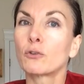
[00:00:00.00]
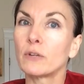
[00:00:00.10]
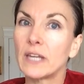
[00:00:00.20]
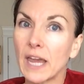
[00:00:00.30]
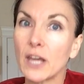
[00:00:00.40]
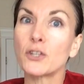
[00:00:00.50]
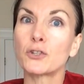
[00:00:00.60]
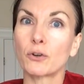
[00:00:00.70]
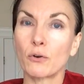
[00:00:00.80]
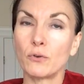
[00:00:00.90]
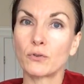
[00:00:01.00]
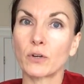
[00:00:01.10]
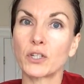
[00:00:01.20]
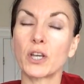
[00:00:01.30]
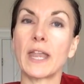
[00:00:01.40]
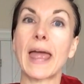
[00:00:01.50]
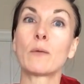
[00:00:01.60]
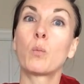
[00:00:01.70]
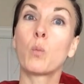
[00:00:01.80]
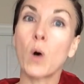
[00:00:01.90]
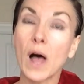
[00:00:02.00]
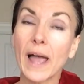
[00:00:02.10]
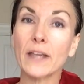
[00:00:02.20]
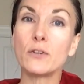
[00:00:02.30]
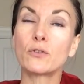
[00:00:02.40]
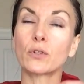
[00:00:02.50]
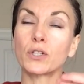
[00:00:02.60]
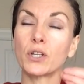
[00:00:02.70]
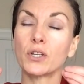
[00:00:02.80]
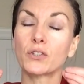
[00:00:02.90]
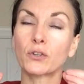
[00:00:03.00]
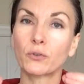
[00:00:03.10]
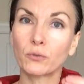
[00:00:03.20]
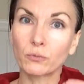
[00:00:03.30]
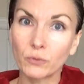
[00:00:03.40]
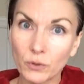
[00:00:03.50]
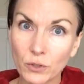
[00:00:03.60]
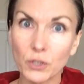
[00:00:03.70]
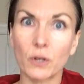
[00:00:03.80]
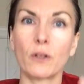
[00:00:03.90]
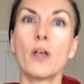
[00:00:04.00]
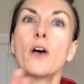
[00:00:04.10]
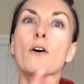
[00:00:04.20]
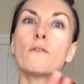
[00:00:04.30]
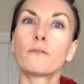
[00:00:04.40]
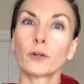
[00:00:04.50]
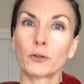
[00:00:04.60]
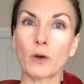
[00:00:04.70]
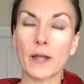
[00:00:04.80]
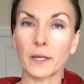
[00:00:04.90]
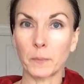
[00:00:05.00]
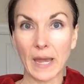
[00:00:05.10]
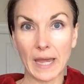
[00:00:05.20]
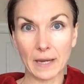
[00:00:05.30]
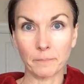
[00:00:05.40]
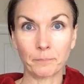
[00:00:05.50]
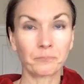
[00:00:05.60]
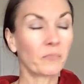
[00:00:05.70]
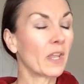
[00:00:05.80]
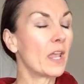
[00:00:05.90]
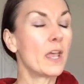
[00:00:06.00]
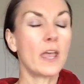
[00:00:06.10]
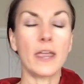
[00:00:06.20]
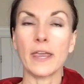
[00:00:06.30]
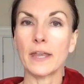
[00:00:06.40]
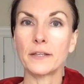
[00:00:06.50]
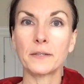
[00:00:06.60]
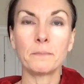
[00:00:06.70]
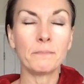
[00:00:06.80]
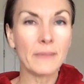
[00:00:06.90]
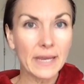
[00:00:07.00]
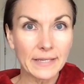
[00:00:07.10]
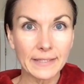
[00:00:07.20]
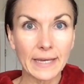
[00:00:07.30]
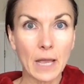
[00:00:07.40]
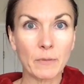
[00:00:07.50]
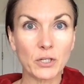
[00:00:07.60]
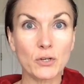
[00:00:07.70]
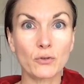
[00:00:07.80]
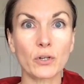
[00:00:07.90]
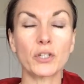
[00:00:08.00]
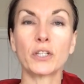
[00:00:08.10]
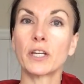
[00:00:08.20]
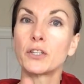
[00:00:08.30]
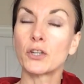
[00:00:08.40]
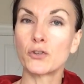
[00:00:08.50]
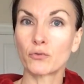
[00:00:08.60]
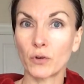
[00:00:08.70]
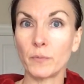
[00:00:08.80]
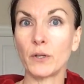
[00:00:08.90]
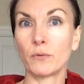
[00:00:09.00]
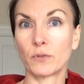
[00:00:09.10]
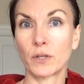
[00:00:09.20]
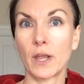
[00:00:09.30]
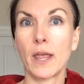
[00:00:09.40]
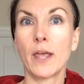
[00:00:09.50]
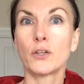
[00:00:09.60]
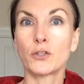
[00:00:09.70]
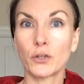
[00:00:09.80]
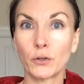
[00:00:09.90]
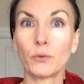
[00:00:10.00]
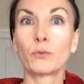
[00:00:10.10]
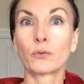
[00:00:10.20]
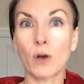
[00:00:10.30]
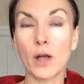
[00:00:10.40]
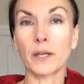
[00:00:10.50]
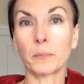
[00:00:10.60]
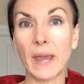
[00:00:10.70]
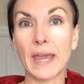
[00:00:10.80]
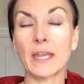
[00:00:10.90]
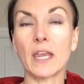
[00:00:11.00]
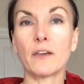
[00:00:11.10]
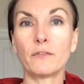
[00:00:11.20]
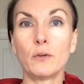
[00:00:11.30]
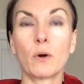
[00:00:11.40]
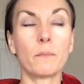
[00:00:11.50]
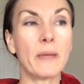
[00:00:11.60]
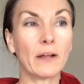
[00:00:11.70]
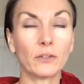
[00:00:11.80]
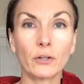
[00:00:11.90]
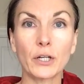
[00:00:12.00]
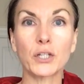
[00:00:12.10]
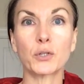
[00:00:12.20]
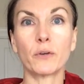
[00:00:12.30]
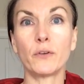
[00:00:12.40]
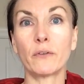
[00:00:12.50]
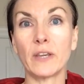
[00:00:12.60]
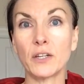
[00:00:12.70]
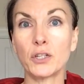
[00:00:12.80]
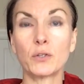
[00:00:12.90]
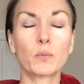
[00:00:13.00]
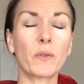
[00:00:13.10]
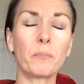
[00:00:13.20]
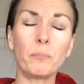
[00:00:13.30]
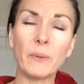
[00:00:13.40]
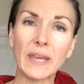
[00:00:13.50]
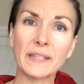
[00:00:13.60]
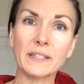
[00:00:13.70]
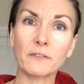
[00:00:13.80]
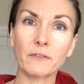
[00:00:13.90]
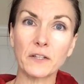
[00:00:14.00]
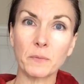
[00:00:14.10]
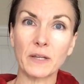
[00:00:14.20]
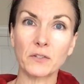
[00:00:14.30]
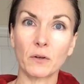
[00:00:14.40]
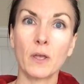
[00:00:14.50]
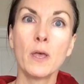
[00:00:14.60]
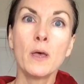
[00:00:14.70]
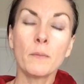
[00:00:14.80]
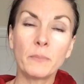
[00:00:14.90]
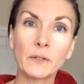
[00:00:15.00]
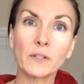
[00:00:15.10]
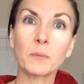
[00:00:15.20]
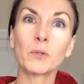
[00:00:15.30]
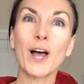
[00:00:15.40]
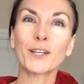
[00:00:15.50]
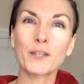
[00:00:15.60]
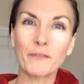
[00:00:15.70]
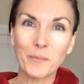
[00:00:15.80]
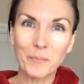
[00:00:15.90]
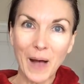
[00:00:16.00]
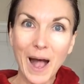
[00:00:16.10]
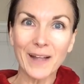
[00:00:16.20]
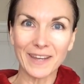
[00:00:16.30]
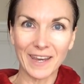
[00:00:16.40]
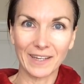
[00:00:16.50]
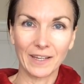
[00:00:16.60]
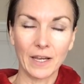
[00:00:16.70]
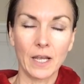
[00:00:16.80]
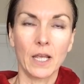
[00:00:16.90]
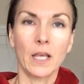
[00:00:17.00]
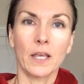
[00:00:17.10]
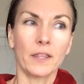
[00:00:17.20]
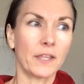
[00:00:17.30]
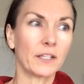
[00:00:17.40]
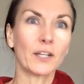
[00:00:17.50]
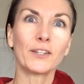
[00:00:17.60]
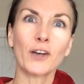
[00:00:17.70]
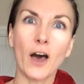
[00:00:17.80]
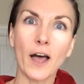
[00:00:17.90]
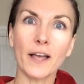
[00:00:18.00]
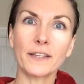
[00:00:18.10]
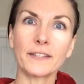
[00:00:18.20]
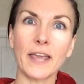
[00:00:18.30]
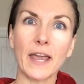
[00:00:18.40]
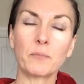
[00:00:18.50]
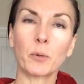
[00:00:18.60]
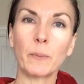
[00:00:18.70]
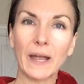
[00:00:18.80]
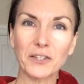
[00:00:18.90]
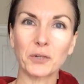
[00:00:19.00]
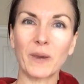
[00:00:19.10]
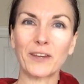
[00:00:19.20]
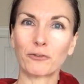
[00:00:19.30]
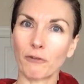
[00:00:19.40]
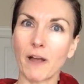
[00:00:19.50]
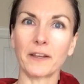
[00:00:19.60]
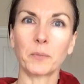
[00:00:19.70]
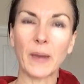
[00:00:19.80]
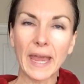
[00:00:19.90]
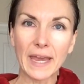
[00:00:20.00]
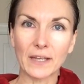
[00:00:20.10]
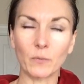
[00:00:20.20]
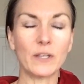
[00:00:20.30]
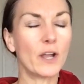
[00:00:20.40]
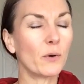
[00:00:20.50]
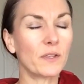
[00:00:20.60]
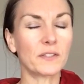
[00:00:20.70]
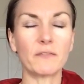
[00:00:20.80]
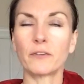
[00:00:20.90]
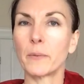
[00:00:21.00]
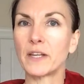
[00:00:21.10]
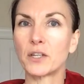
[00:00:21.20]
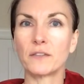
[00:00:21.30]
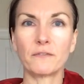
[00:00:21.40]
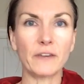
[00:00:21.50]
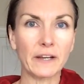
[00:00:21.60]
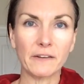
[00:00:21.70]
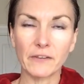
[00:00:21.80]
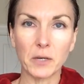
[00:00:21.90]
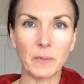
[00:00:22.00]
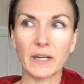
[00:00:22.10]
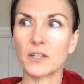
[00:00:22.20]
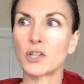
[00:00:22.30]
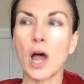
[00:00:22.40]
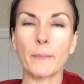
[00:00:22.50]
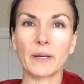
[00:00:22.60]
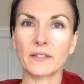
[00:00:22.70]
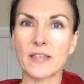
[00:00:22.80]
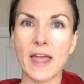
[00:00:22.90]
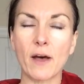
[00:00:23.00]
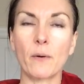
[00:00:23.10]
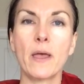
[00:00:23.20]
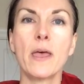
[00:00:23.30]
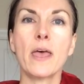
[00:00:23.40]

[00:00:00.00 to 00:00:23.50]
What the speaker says: create your own nutrition and why nutrition is crucial for chronic pain. It is amazing how much nutrition can contribute to chronic pain if you are malnourished or if you have issues with basic fundamental building blocks of the body that can cause and perpetuate chronic pain. We know this. Inflammation is very, very big in topics now,